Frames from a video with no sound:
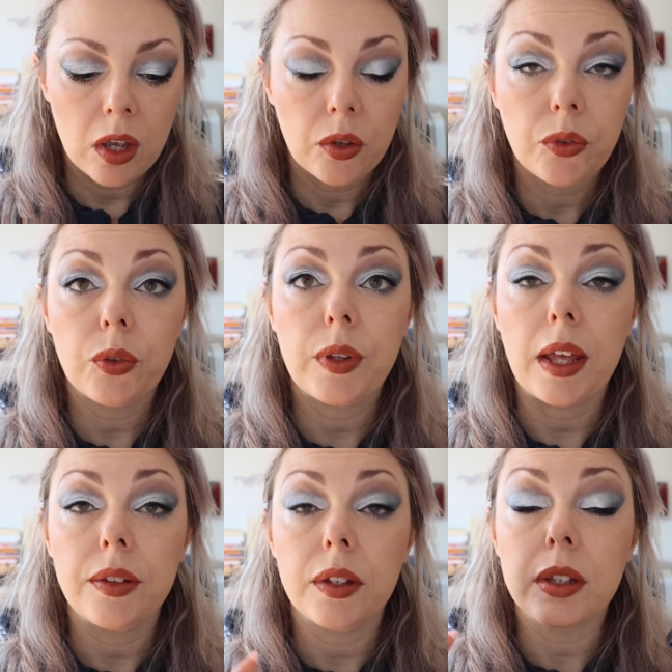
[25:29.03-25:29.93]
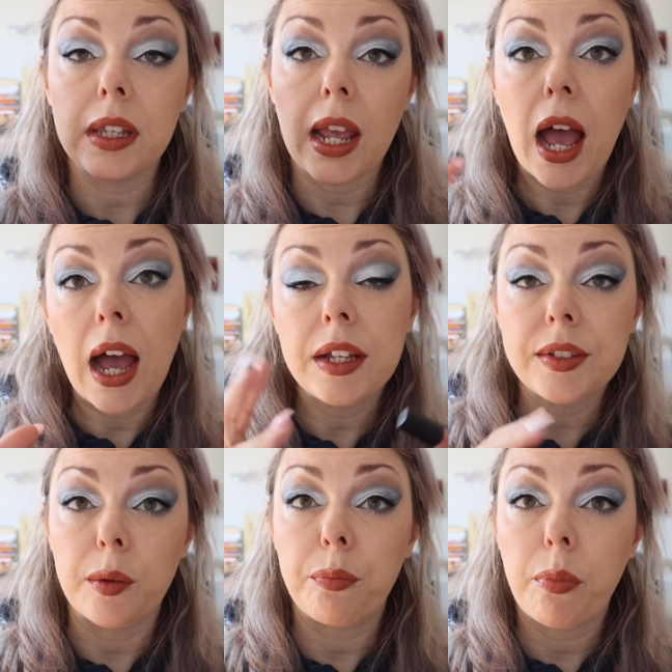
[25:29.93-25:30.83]
So that the eyes
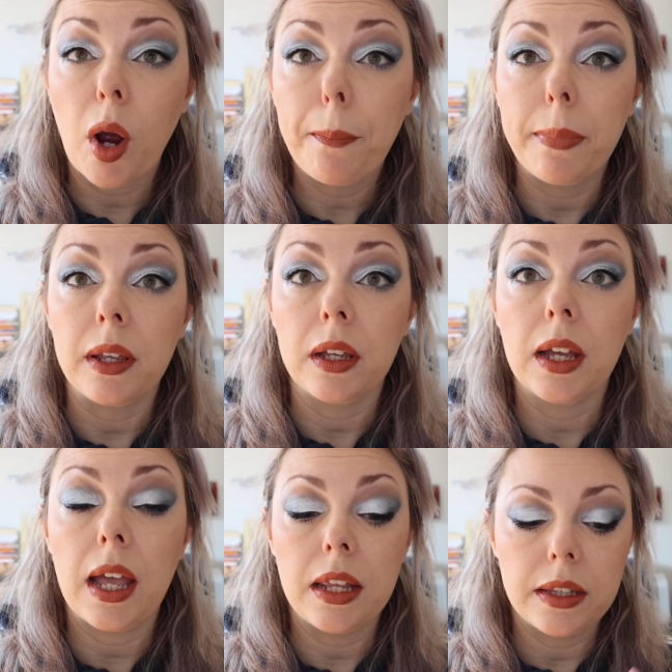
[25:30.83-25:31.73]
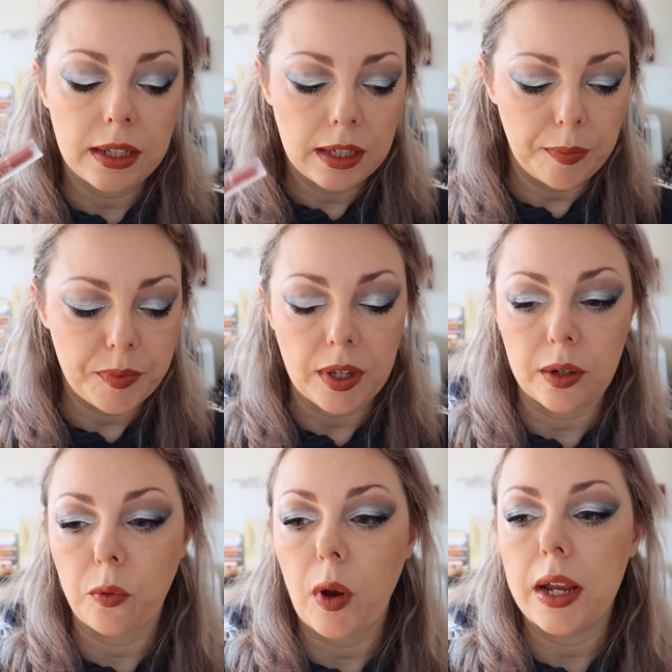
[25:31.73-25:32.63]
are popping and the lips are
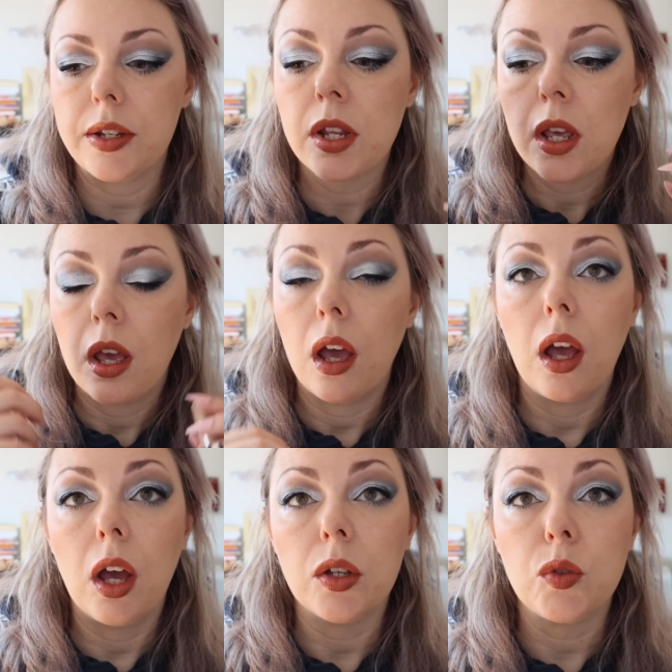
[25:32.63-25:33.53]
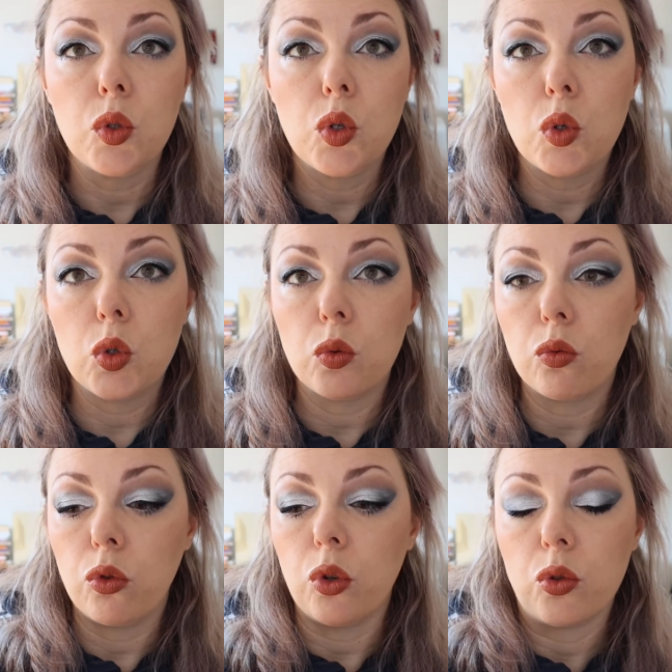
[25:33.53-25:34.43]
quite
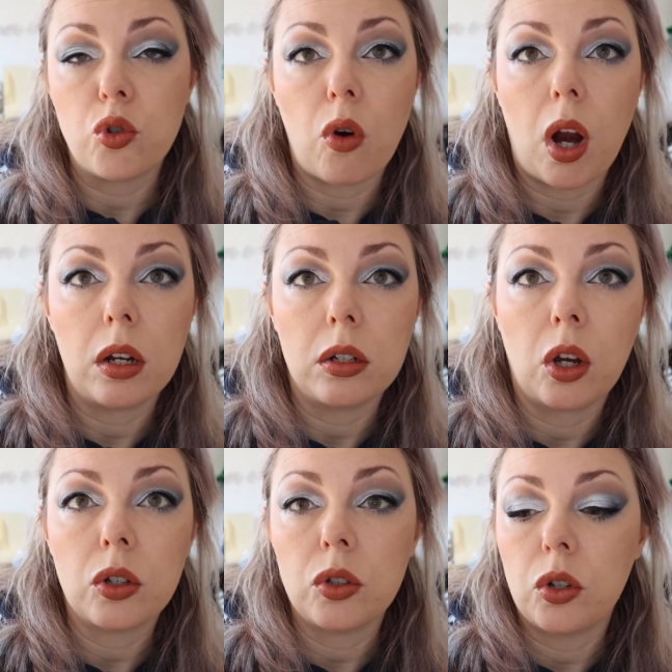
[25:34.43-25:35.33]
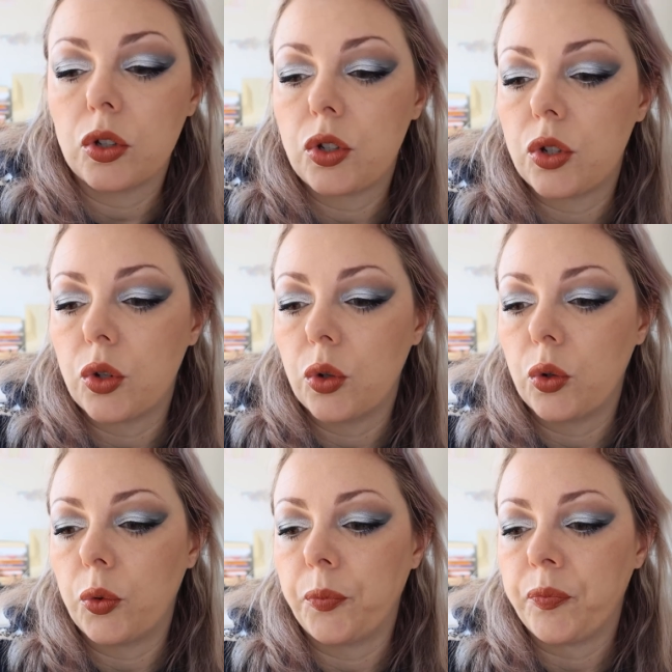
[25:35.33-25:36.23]
neutral, not too
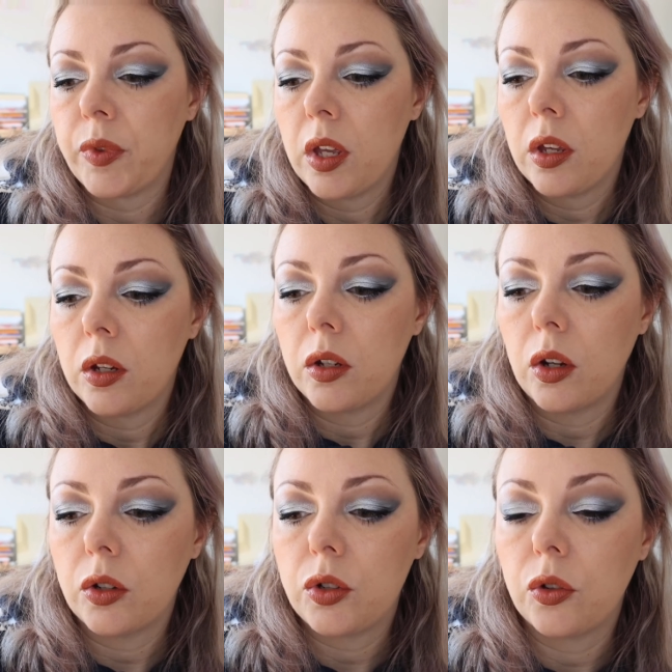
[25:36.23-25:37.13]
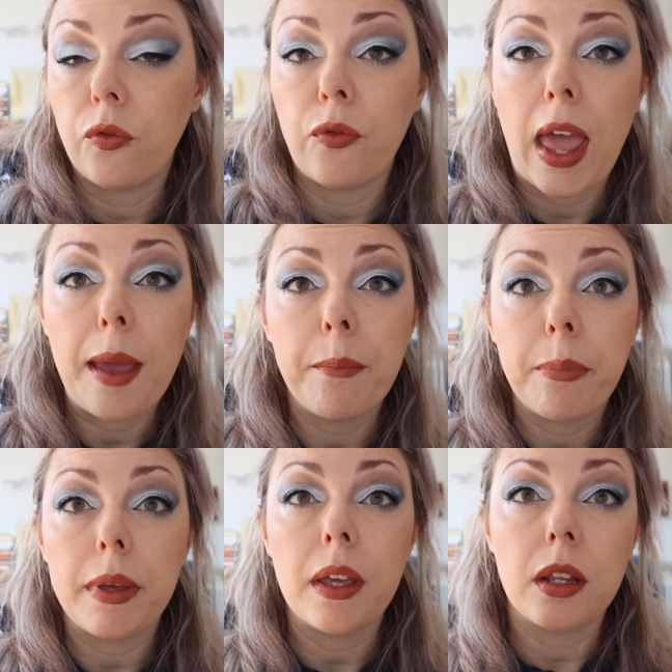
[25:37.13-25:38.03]

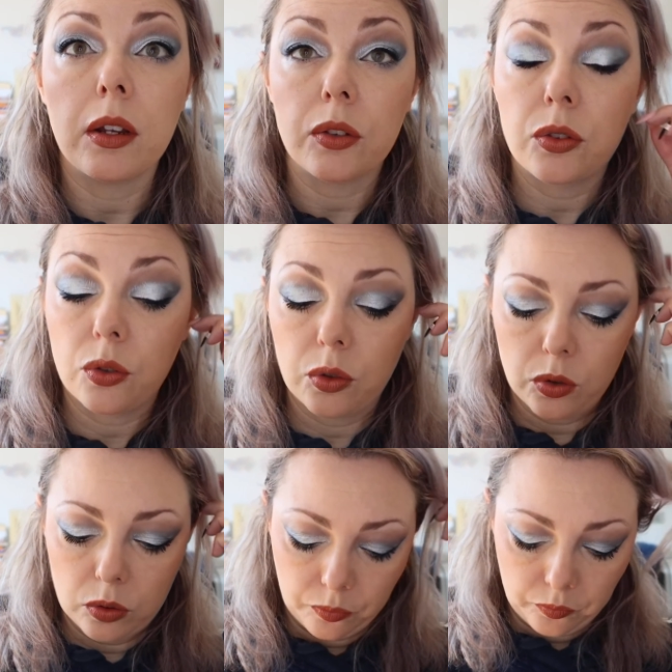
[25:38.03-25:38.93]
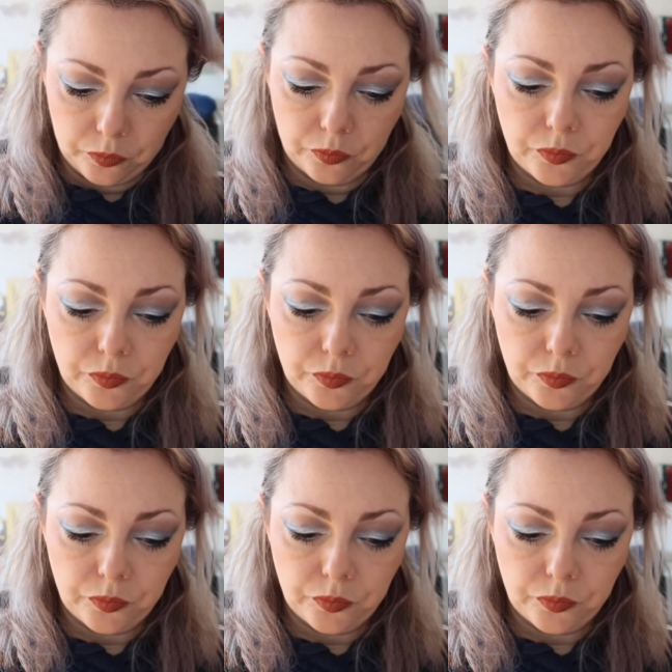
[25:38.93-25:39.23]
vampy, not too